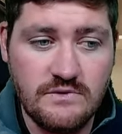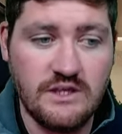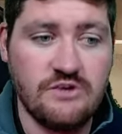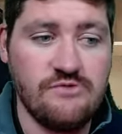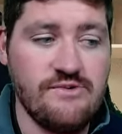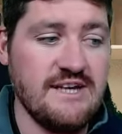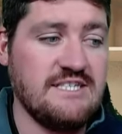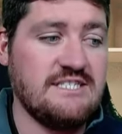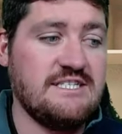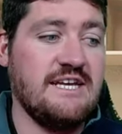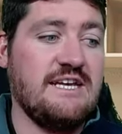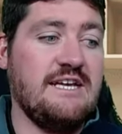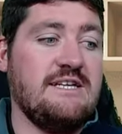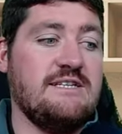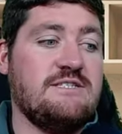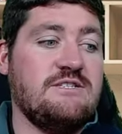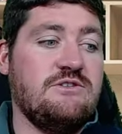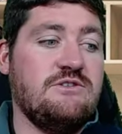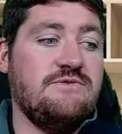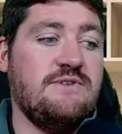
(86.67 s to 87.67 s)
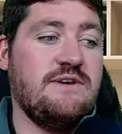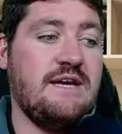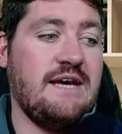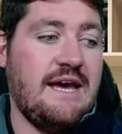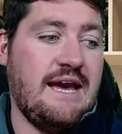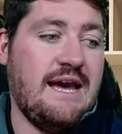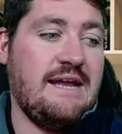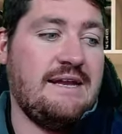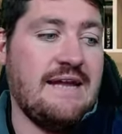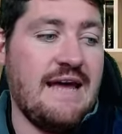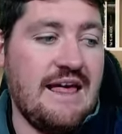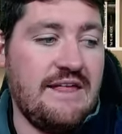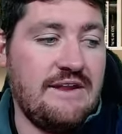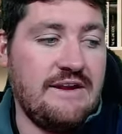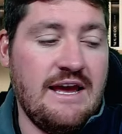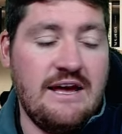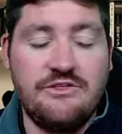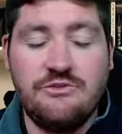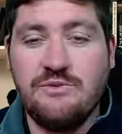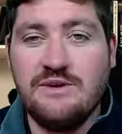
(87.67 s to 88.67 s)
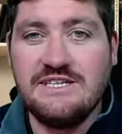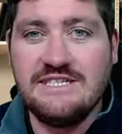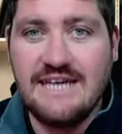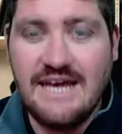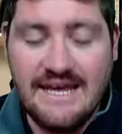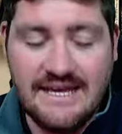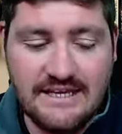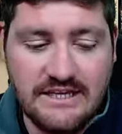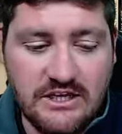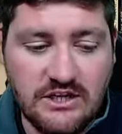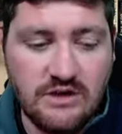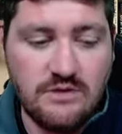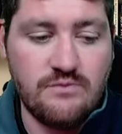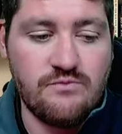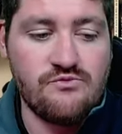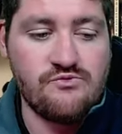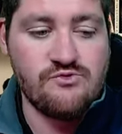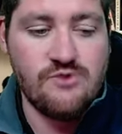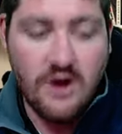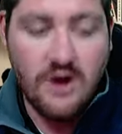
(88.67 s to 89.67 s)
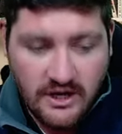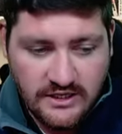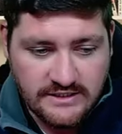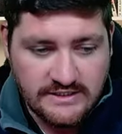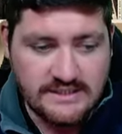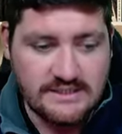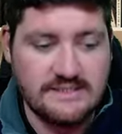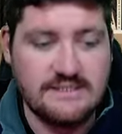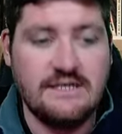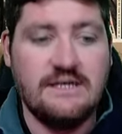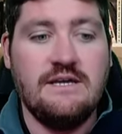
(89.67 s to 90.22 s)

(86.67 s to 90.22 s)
Koretzky taking silver and Alan Hatherly taking bronze.